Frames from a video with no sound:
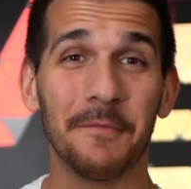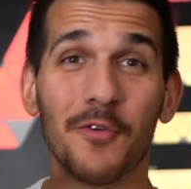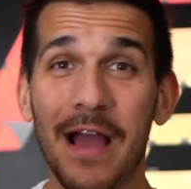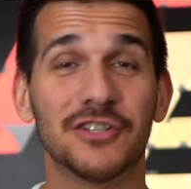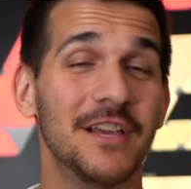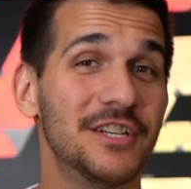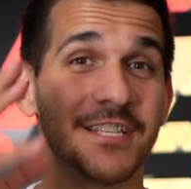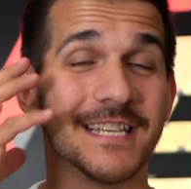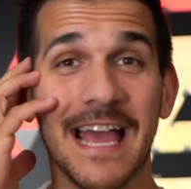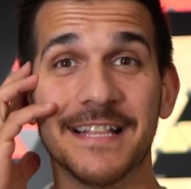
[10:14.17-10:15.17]

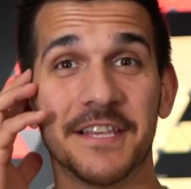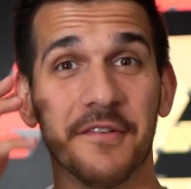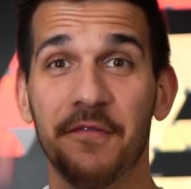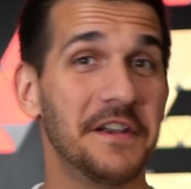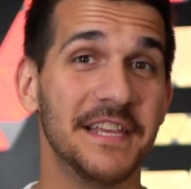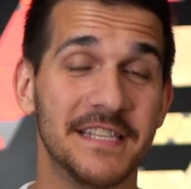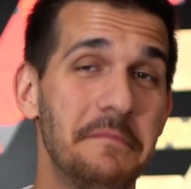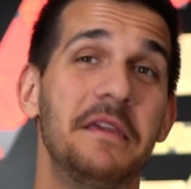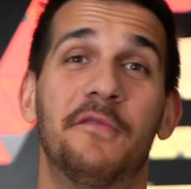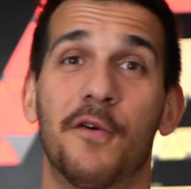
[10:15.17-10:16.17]
Congratulations again to Funny
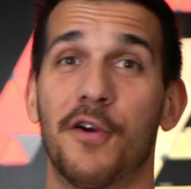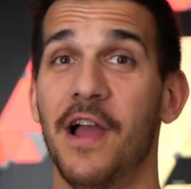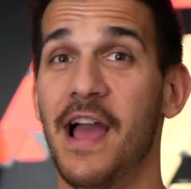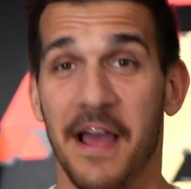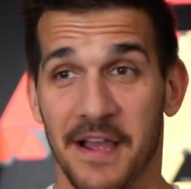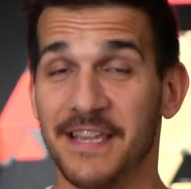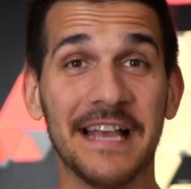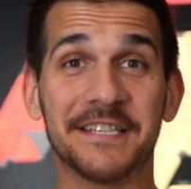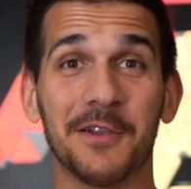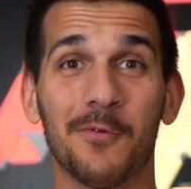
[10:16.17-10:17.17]
Timmy for
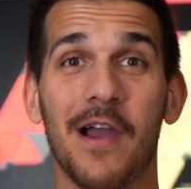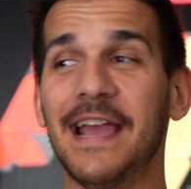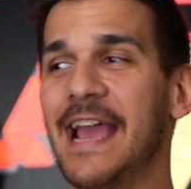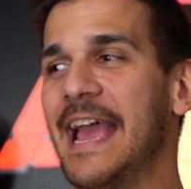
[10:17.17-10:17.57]
guessing right.